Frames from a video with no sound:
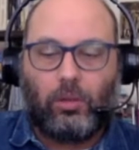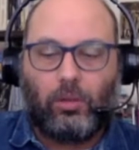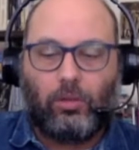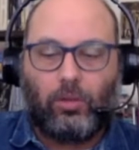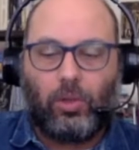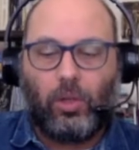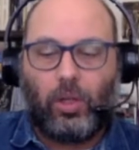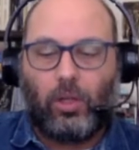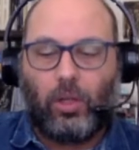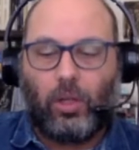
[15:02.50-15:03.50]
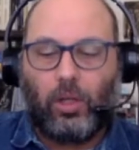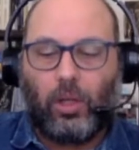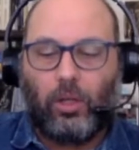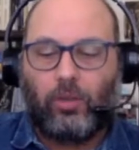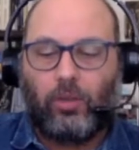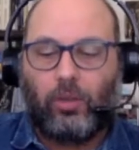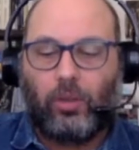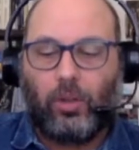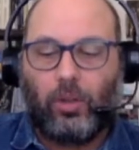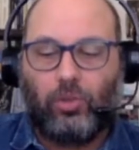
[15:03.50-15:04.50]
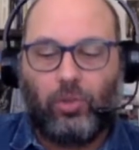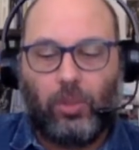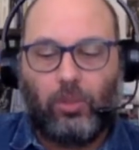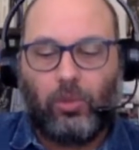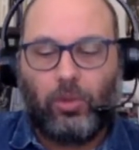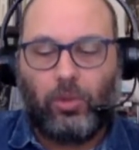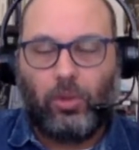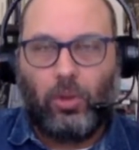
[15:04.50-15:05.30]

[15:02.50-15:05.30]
Freud analyzed dreams